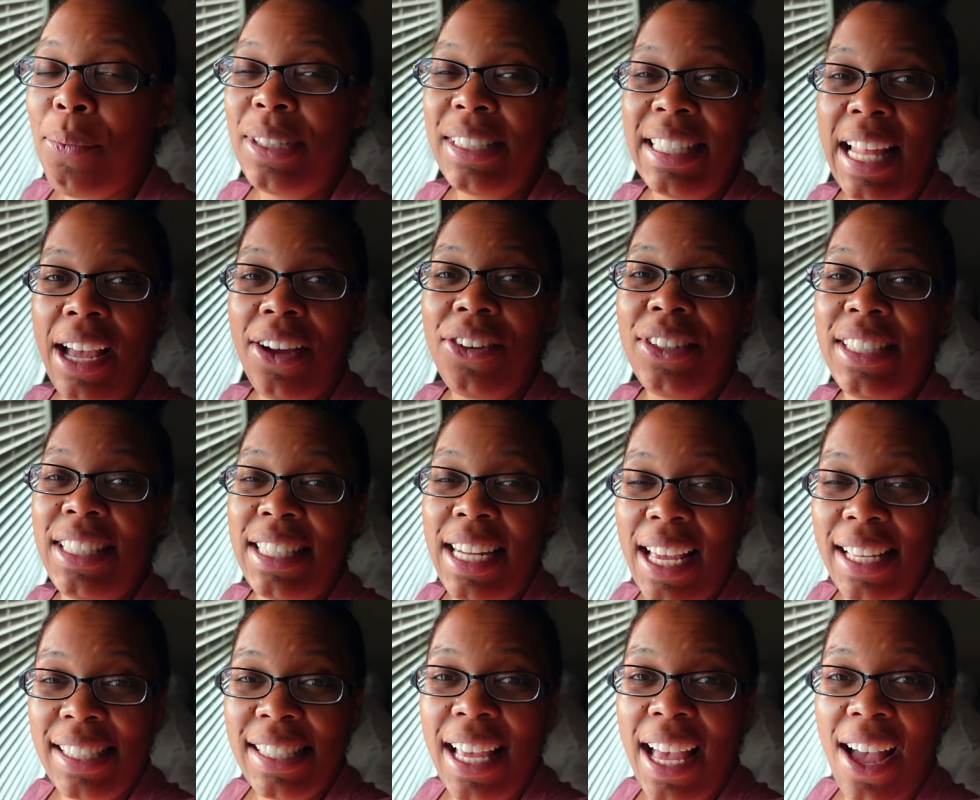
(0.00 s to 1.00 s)
I was not going to sit
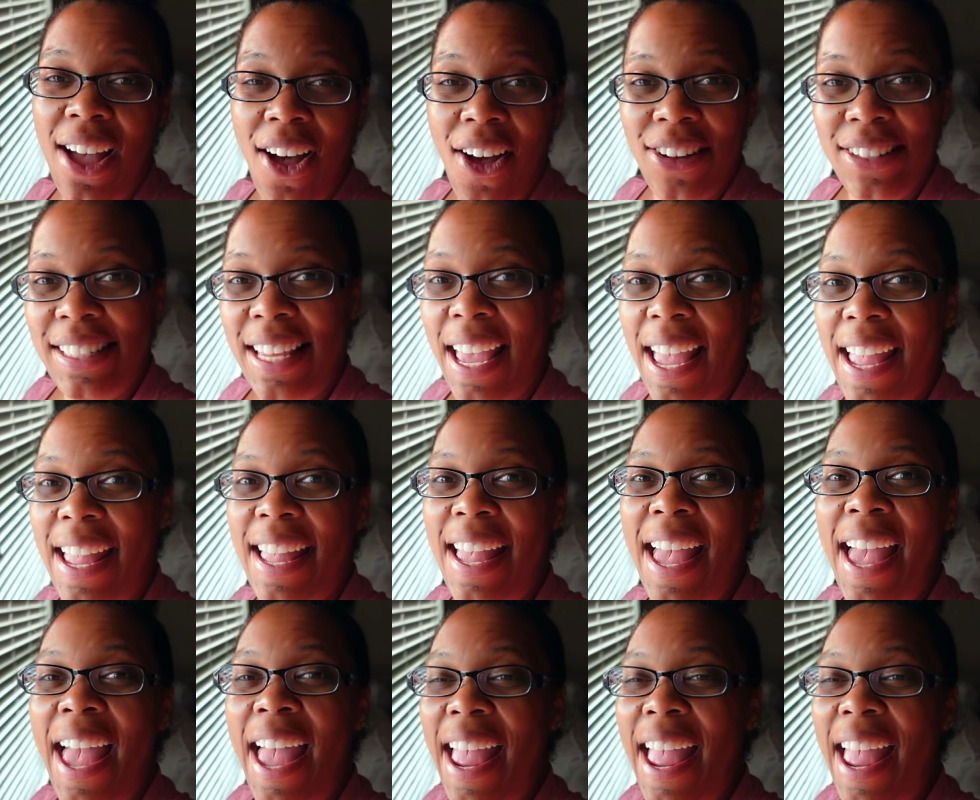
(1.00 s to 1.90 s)
outside all day